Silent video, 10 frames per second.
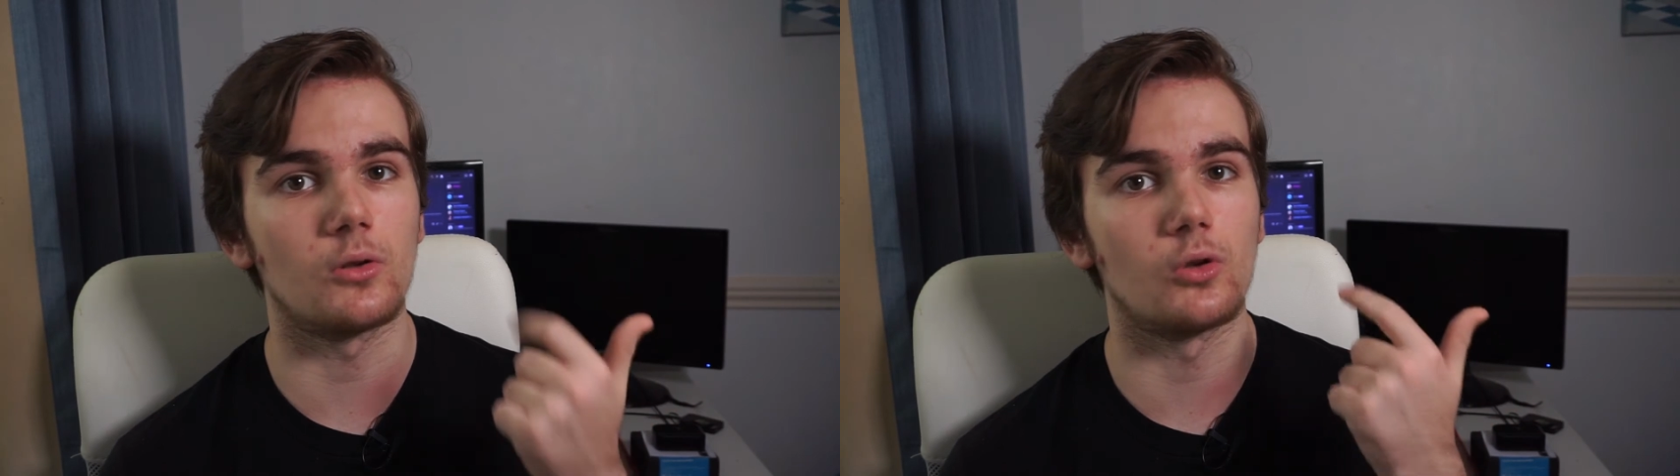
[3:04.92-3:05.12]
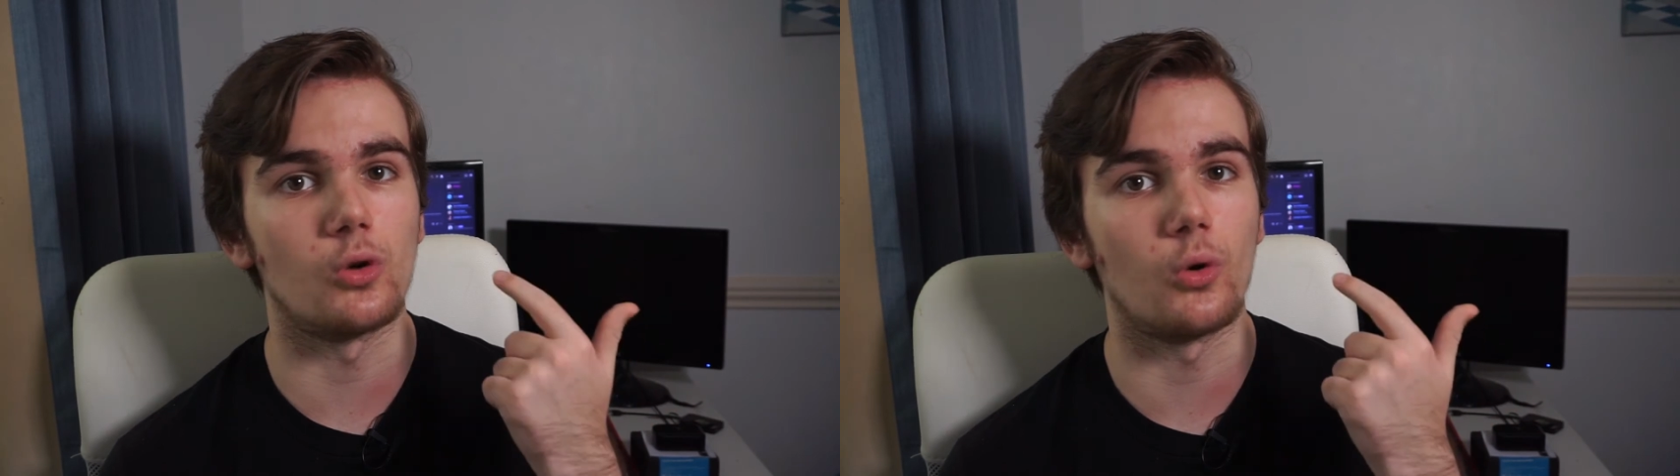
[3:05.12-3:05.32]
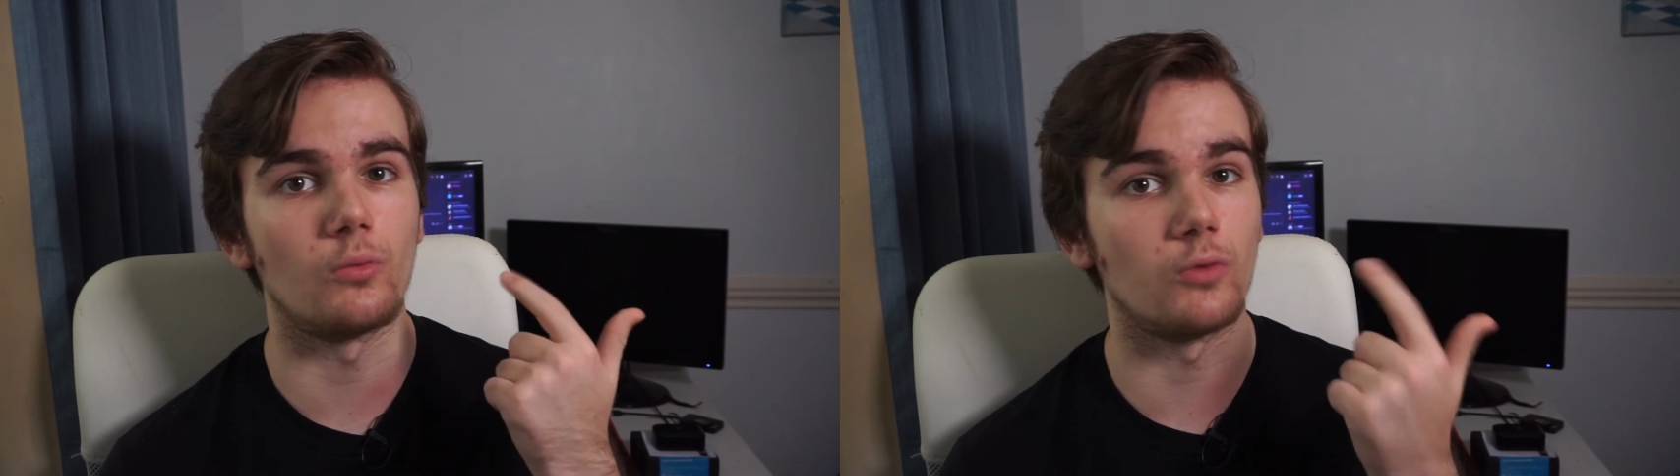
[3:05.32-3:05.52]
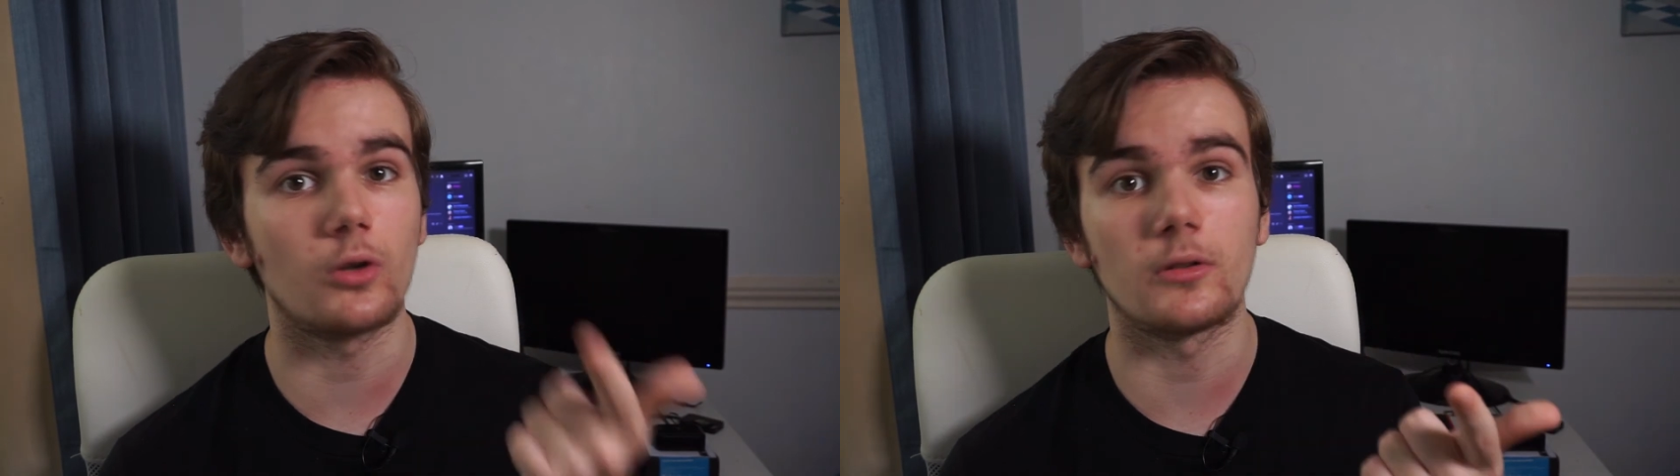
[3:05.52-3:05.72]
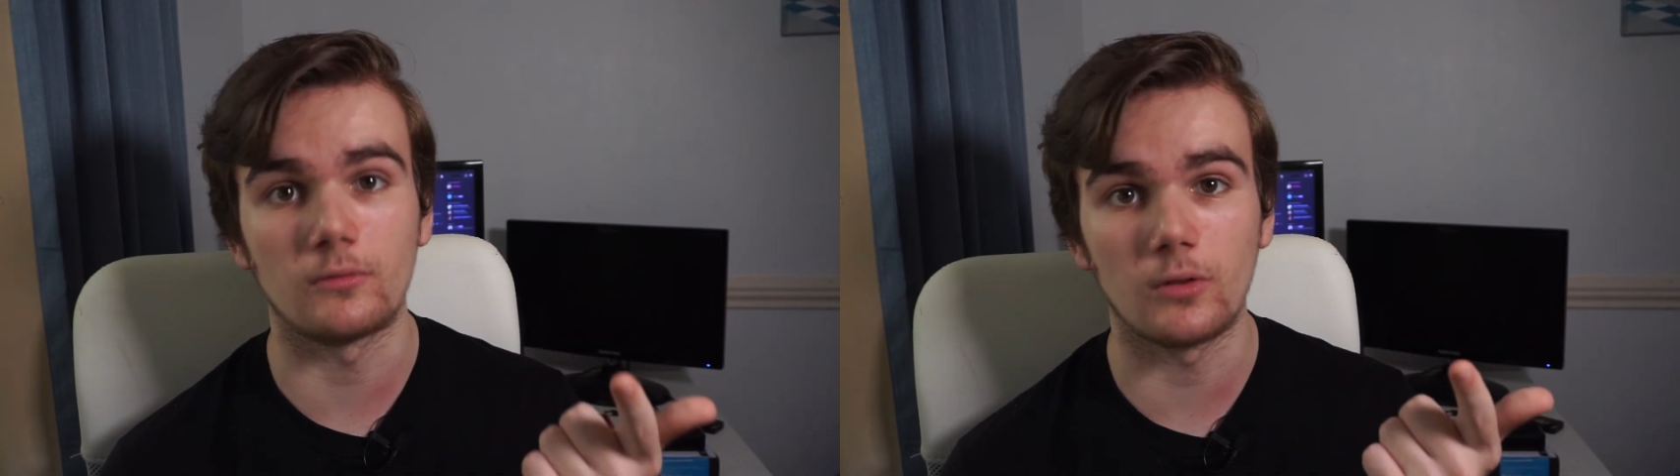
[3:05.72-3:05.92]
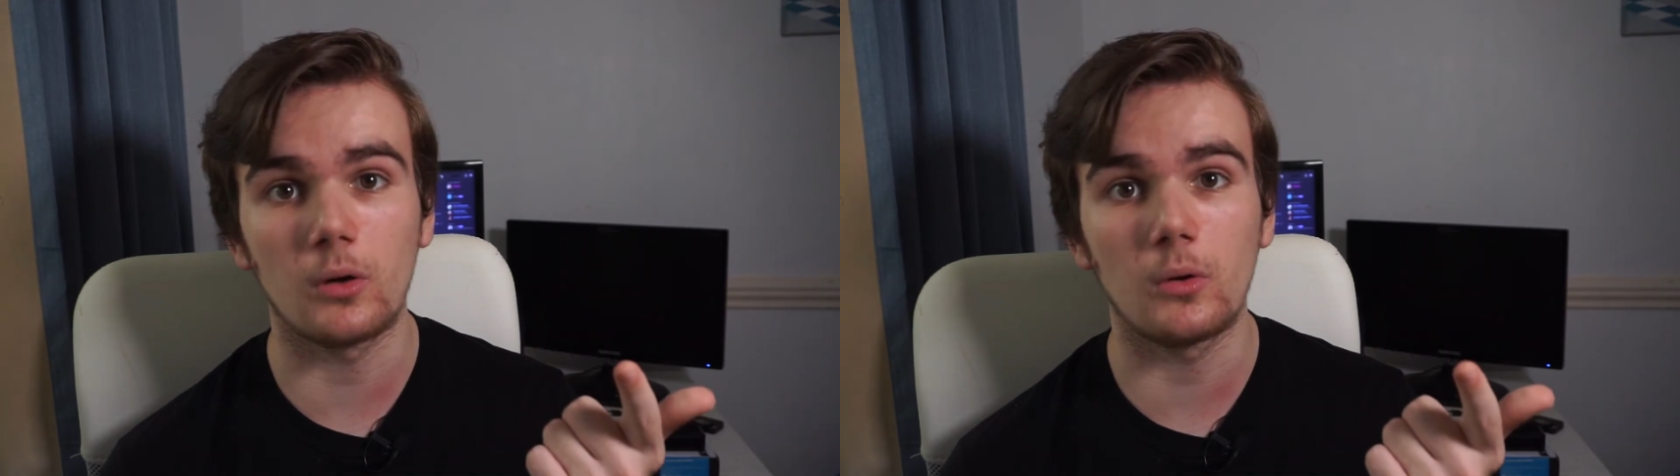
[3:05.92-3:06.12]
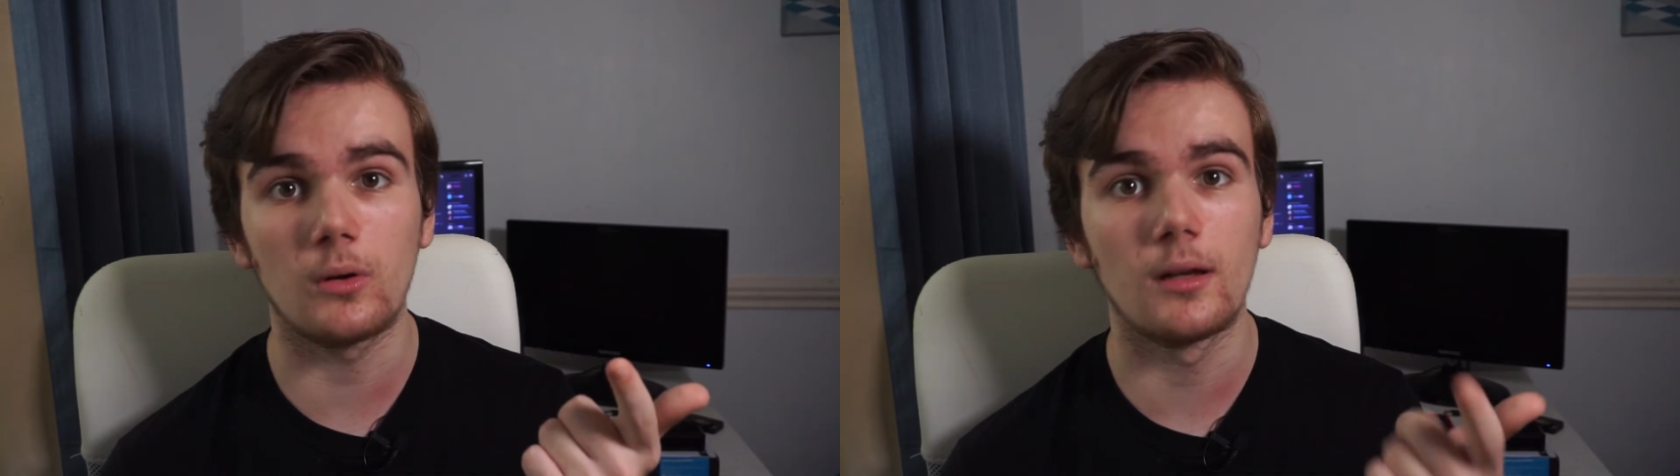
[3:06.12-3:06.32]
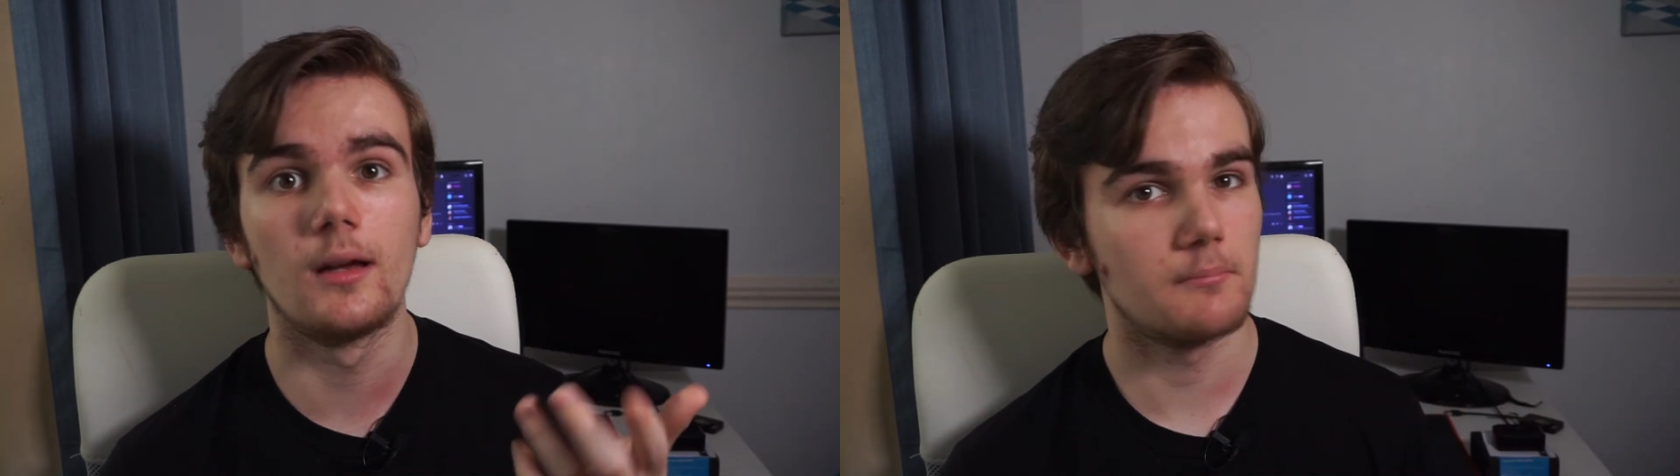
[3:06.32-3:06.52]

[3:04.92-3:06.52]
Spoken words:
or rock and roll,